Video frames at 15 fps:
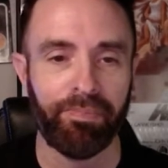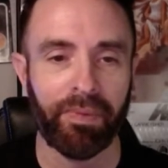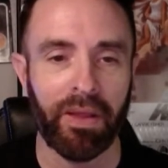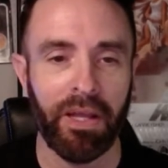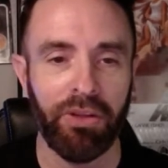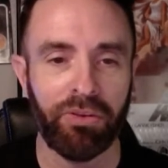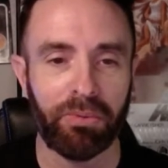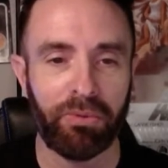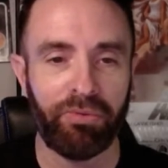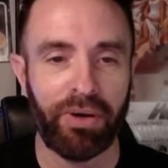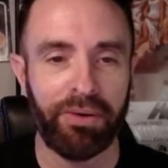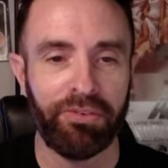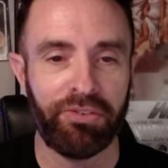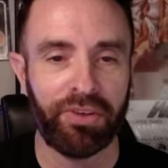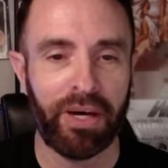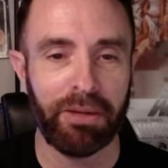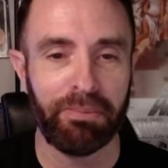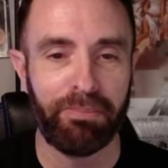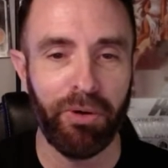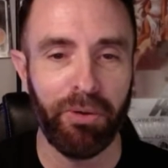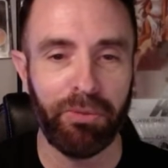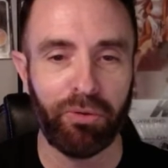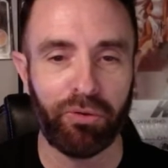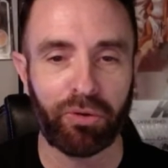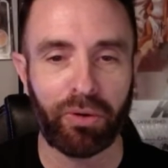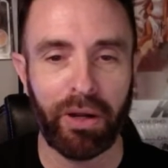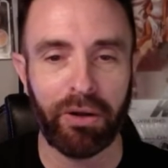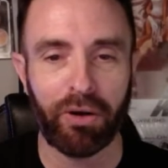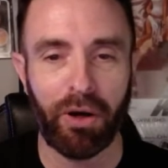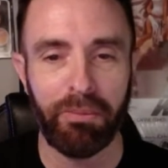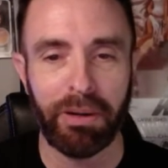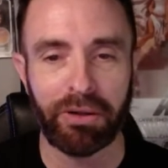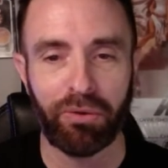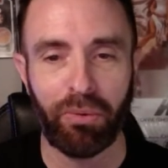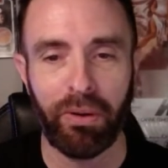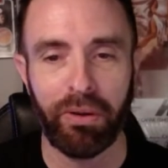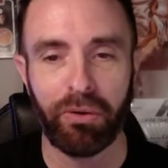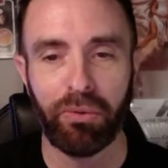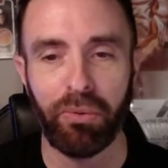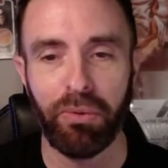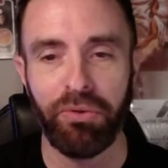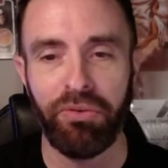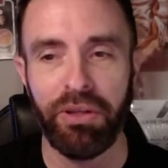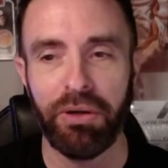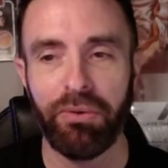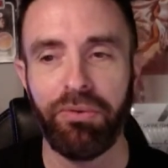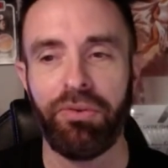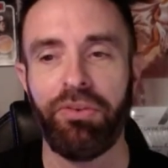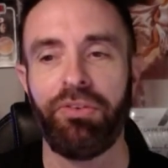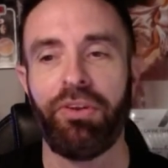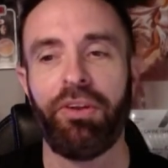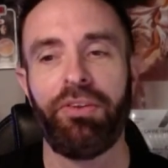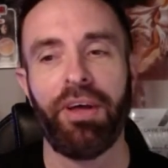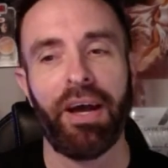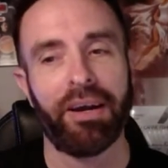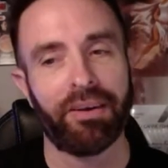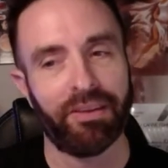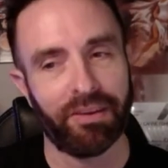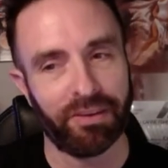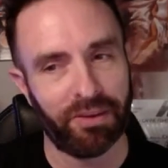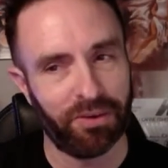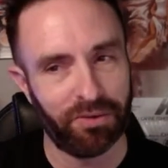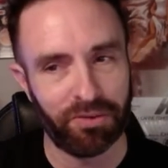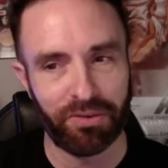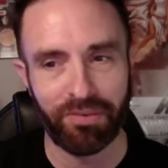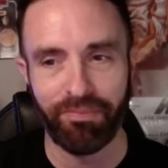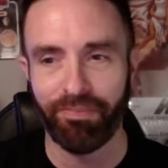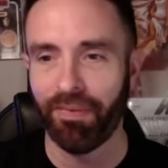He's number 5. The Sonic Boom was a great callback to one of the coolest sequences in Attack of the Clones.